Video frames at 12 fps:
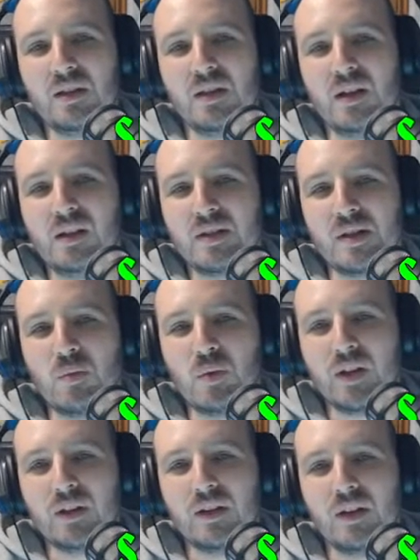he also
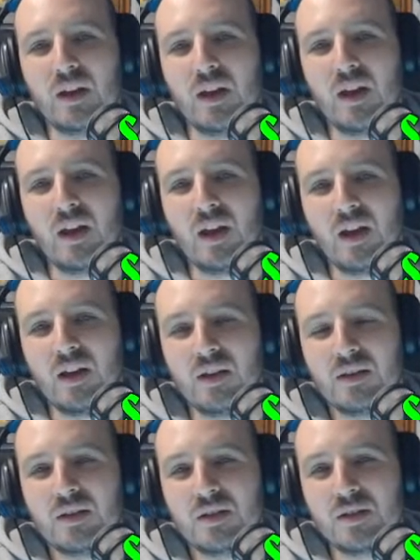want
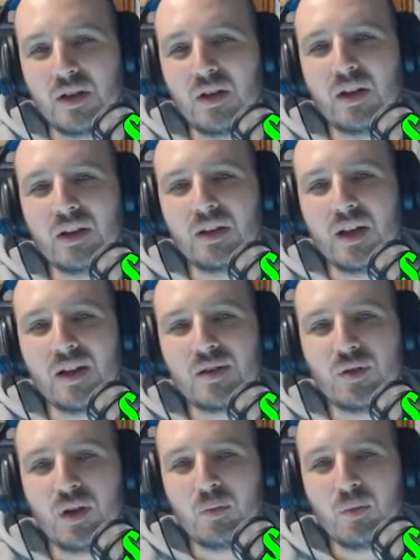Zog and
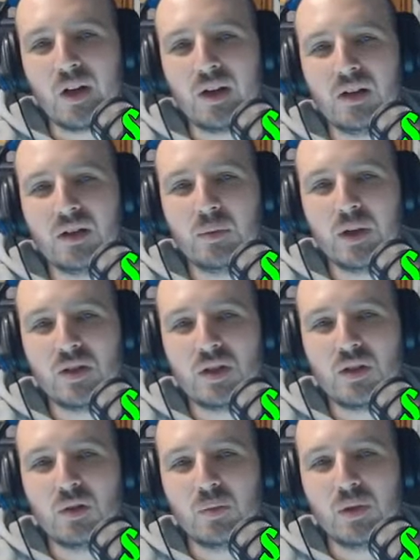Nasdrag model. Come on,
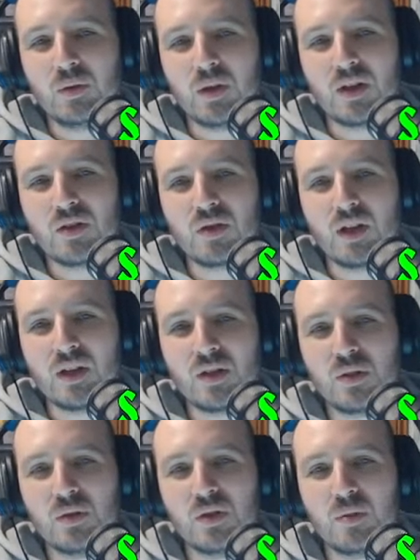GW. Nasdrag is
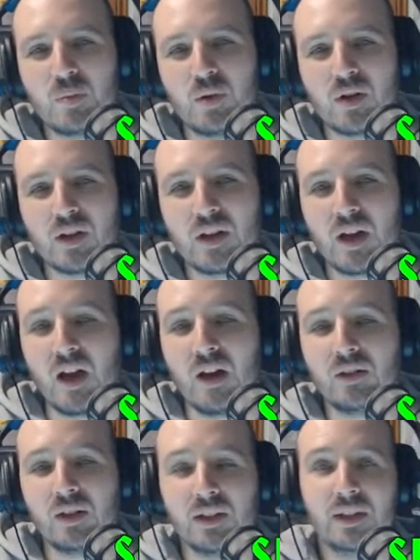such an important
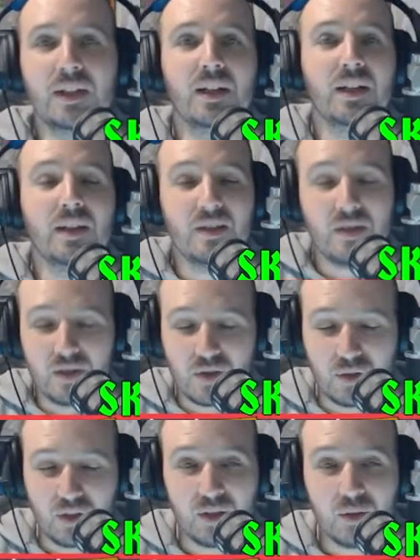character. This is
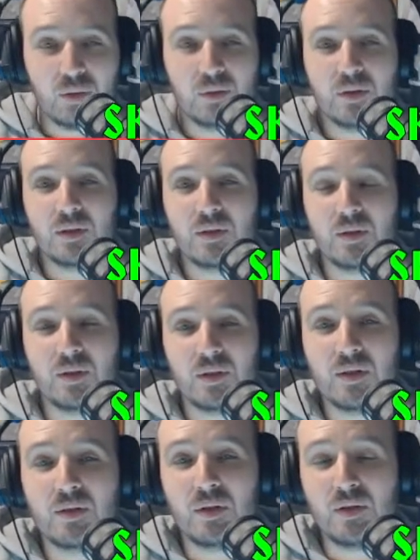true.
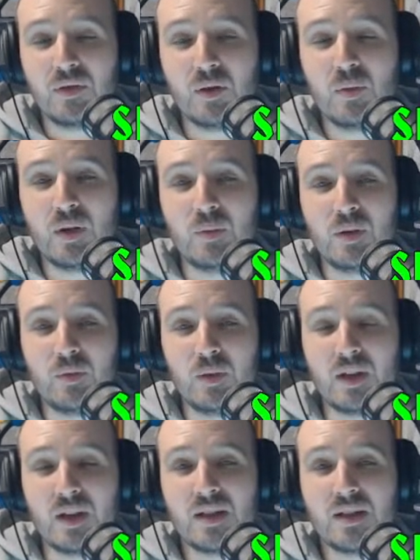Quite a few people have been
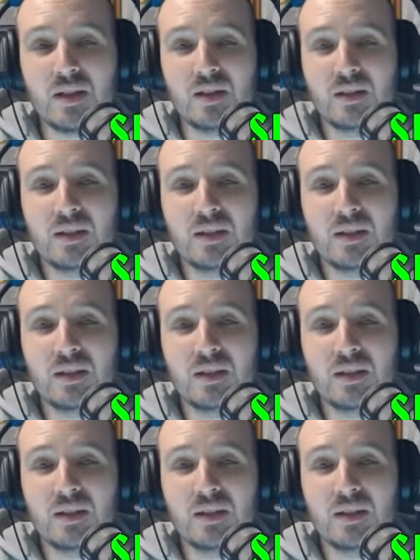asking.